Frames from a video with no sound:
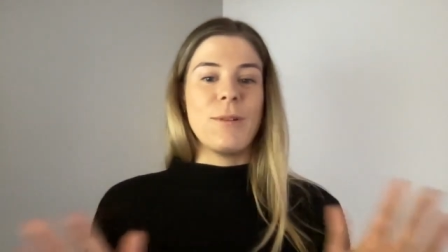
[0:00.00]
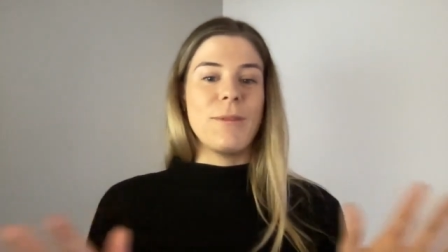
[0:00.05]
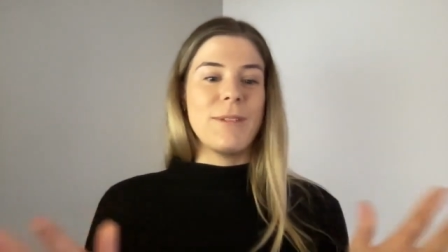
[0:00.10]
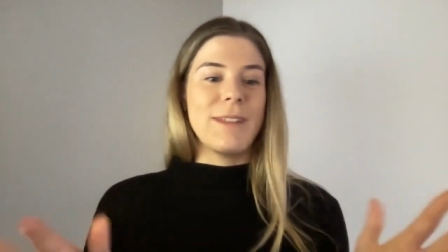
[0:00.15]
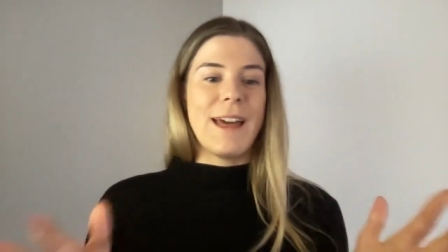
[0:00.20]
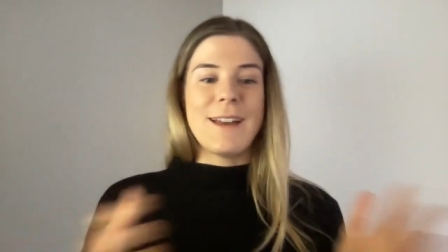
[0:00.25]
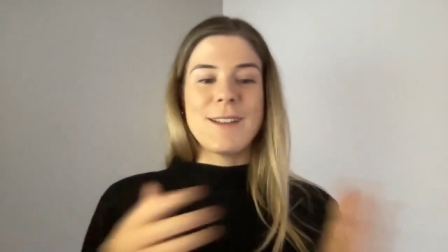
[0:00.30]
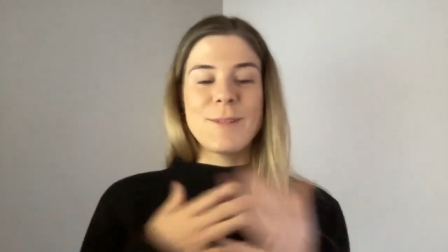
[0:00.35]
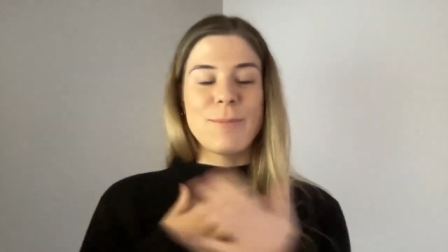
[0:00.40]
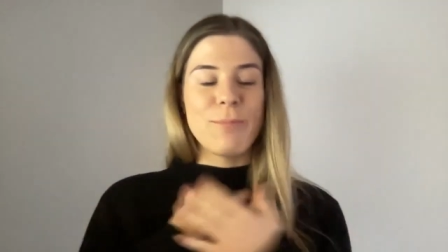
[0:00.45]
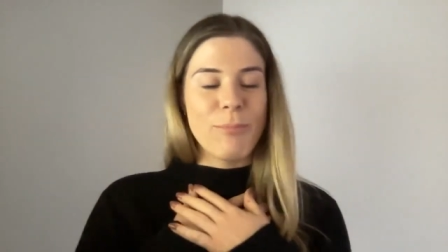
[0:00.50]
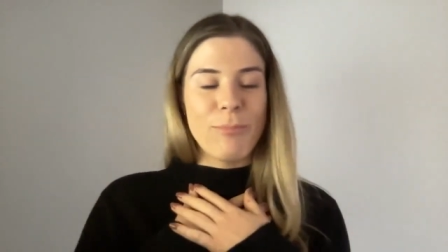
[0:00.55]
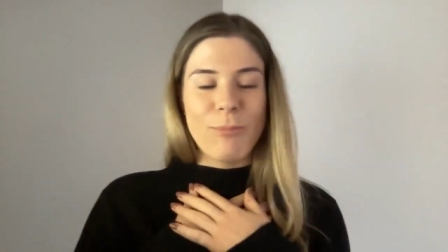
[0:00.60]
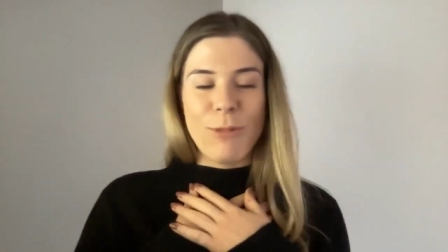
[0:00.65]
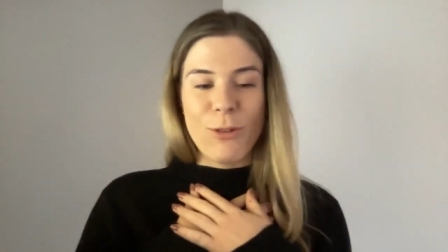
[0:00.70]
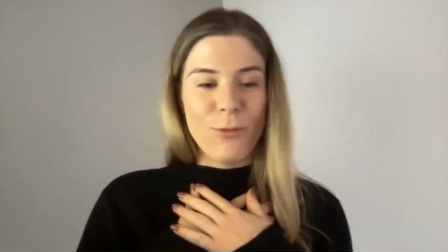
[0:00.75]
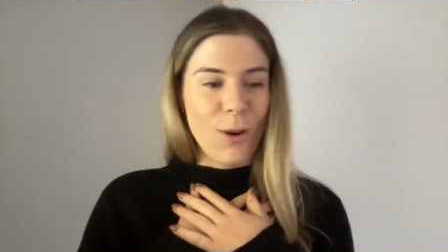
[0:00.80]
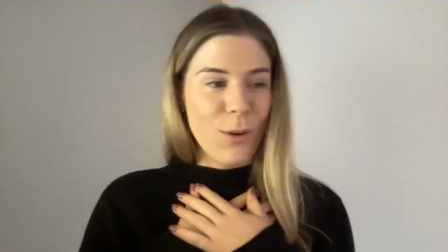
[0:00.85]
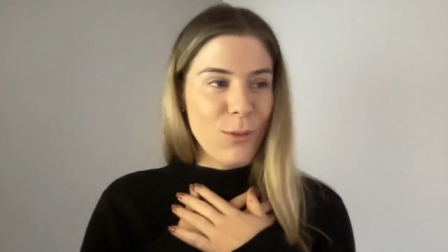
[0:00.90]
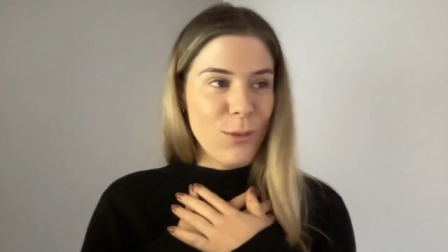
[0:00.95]
and that's the
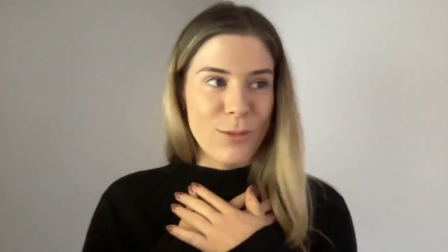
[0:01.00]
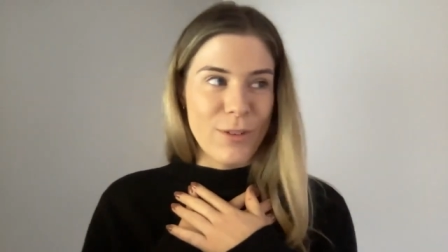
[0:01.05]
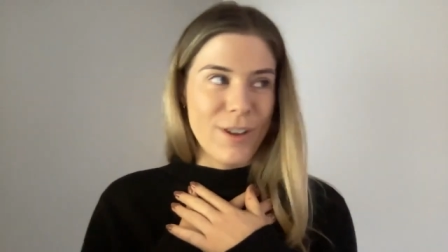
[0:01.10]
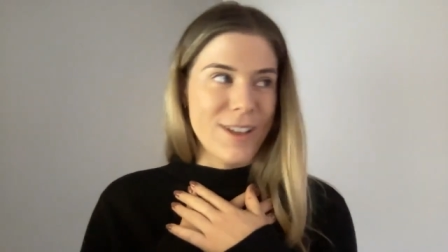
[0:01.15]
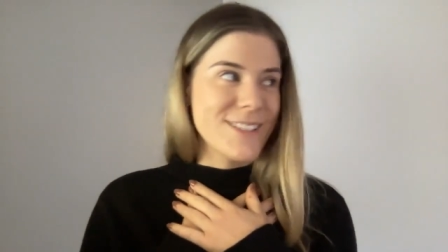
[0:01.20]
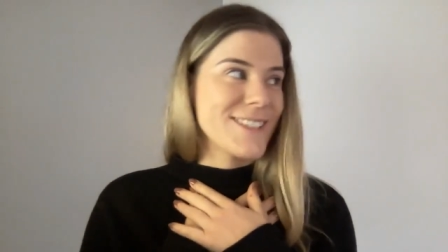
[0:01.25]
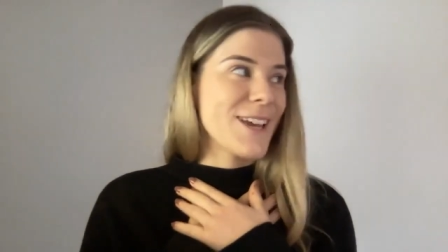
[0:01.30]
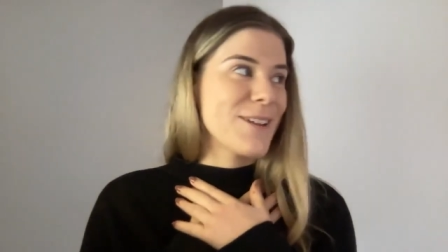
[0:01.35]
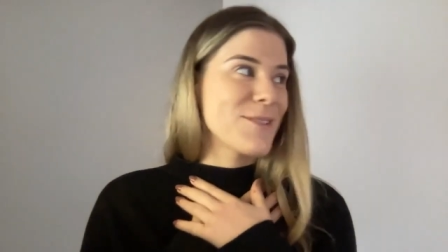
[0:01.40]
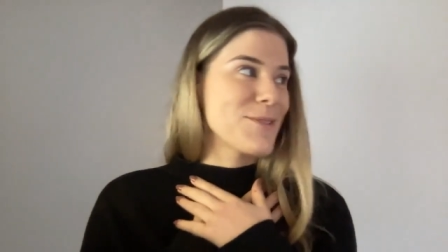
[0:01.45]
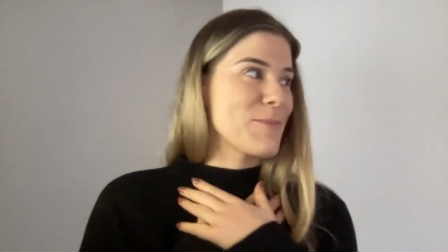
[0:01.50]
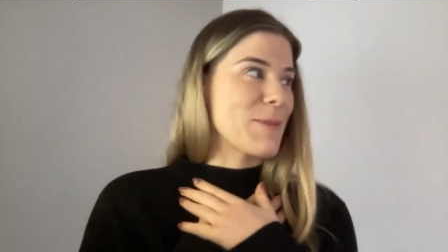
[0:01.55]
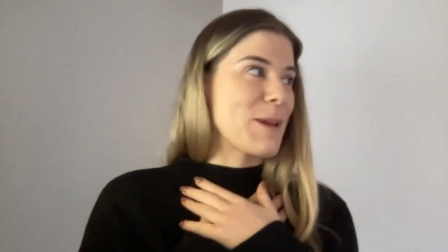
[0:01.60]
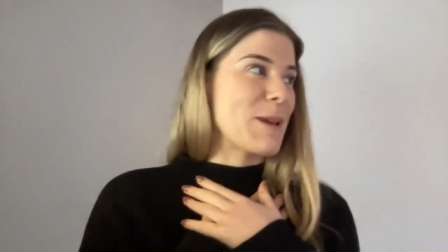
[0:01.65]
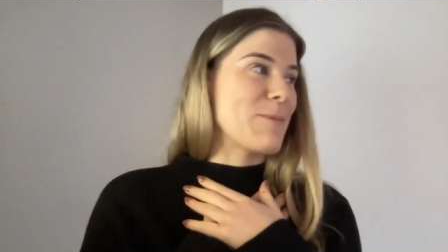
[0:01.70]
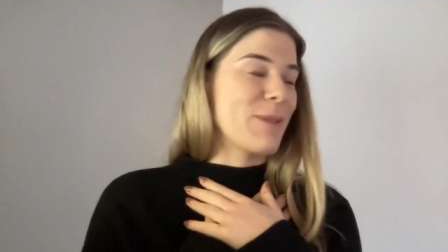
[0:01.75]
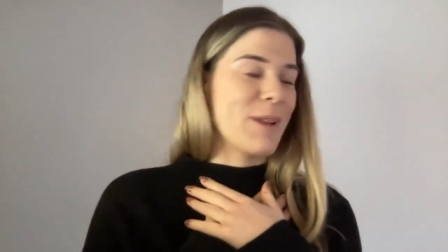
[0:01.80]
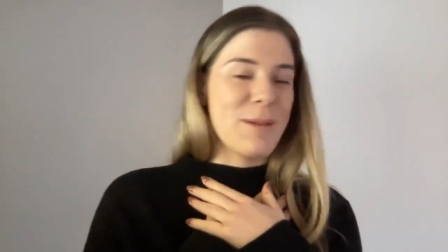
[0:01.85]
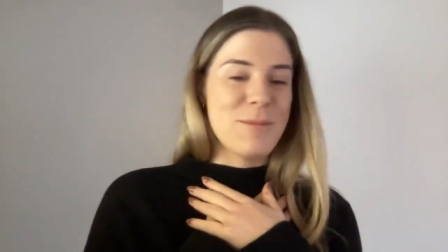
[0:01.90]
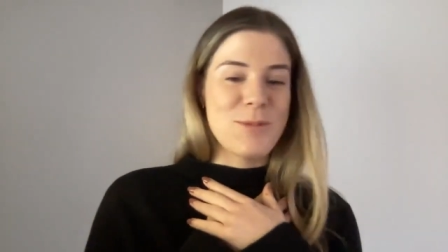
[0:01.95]
fault of us
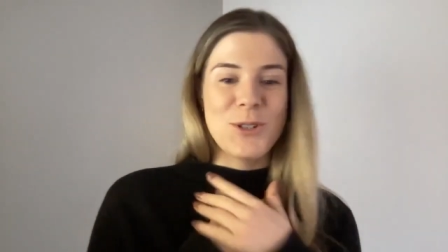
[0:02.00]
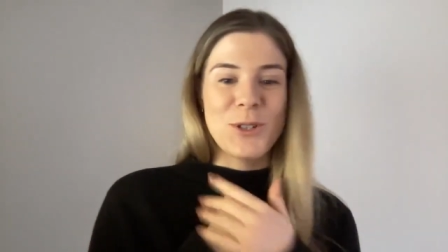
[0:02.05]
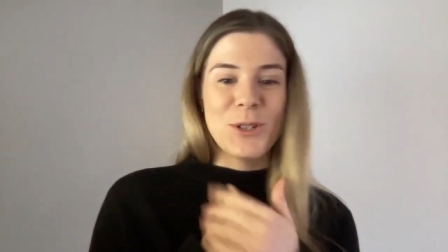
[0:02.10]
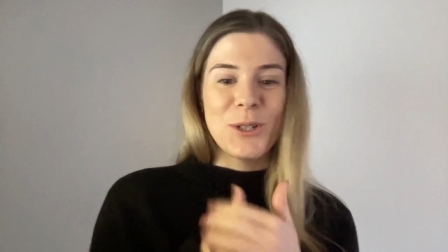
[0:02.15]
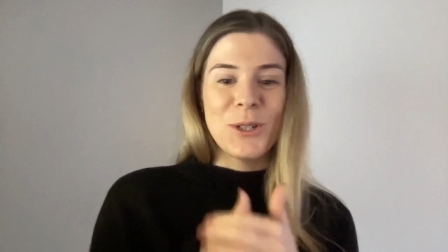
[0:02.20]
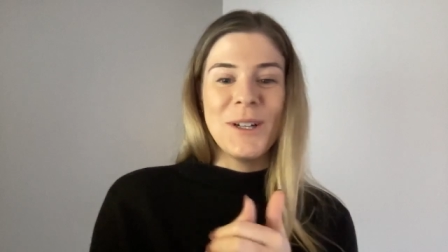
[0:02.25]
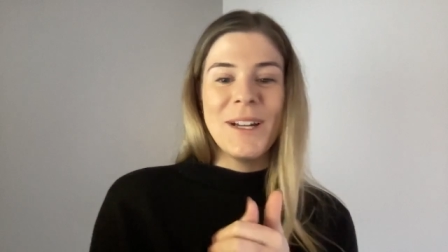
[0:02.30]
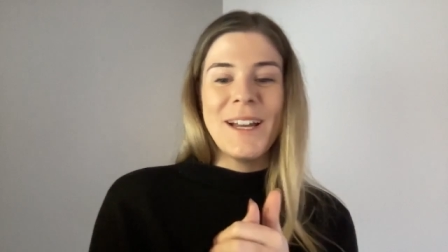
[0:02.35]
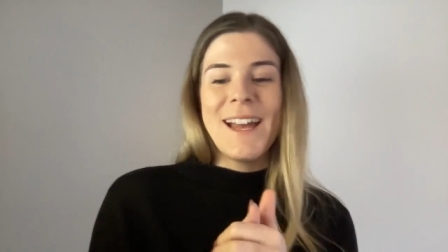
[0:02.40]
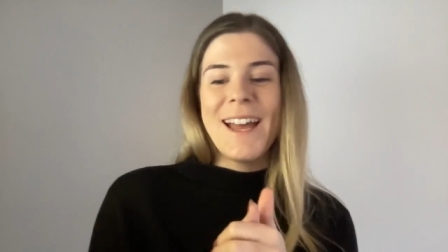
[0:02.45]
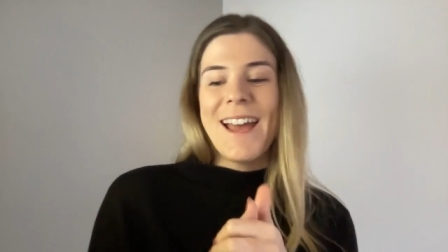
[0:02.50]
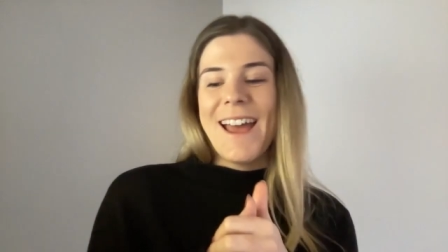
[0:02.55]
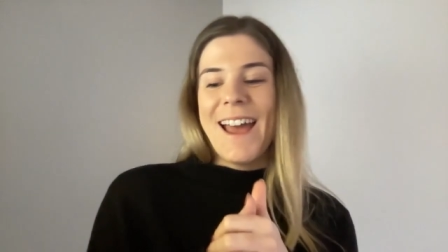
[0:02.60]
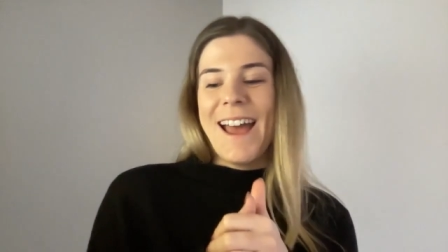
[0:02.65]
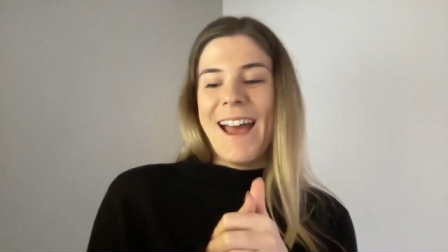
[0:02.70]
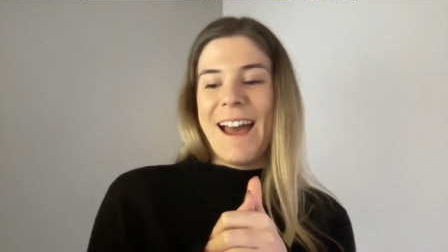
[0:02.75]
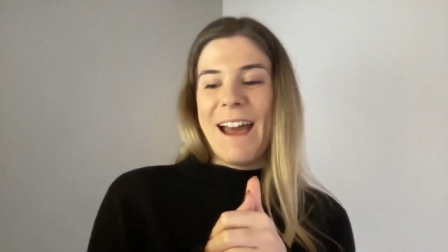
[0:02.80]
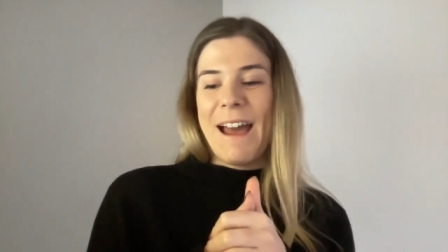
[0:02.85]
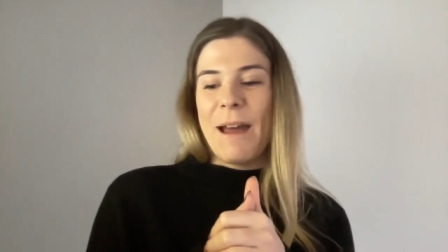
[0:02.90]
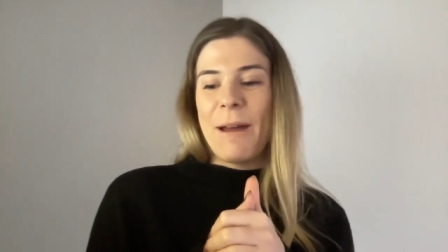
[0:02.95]
salespeople, I'm sure.
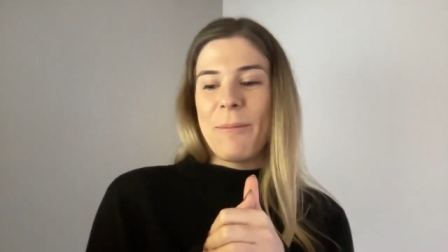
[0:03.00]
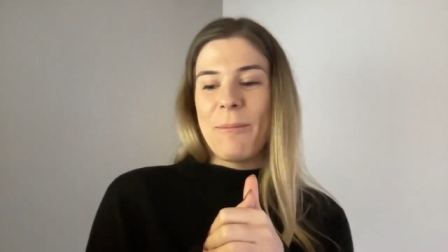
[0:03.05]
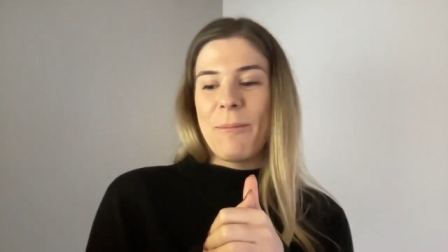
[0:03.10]
Yeah.